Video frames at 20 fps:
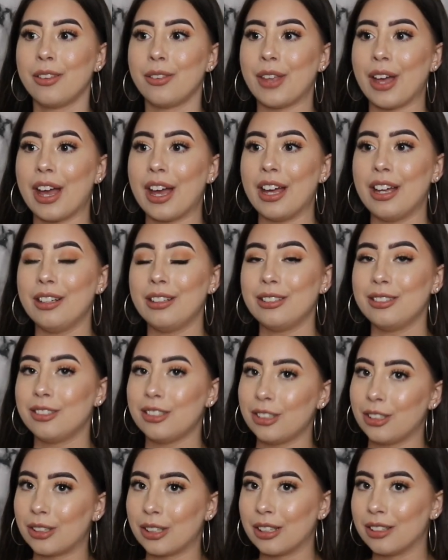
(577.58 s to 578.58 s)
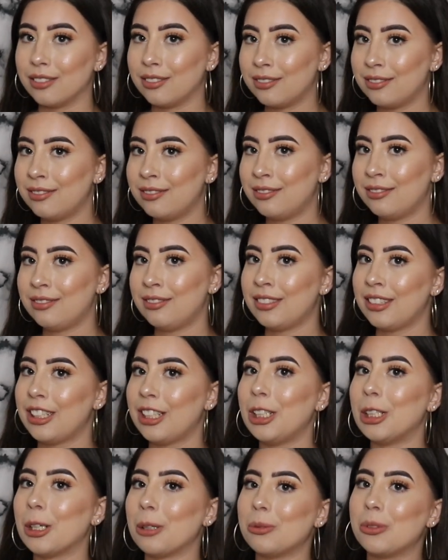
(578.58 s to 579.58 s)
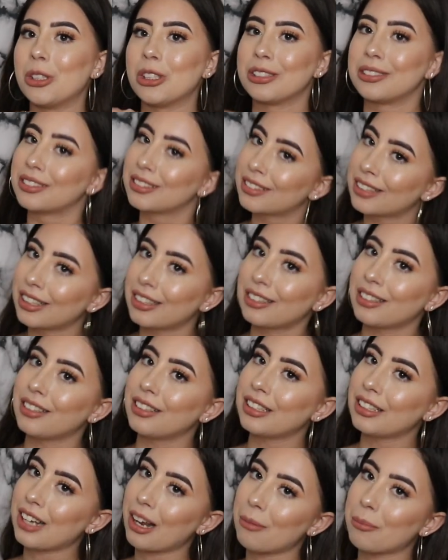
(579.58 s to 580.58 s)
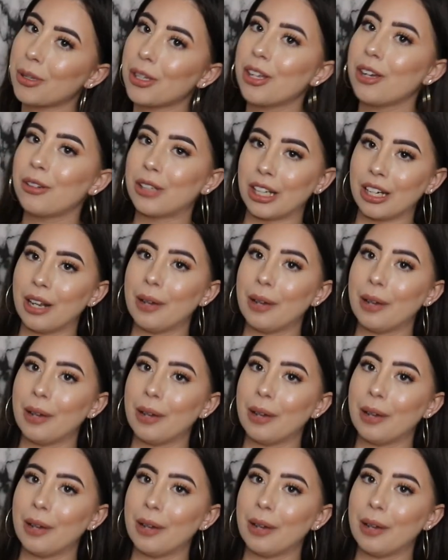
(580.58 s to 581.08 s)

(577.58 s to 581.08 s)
that you can you know just click the link down below you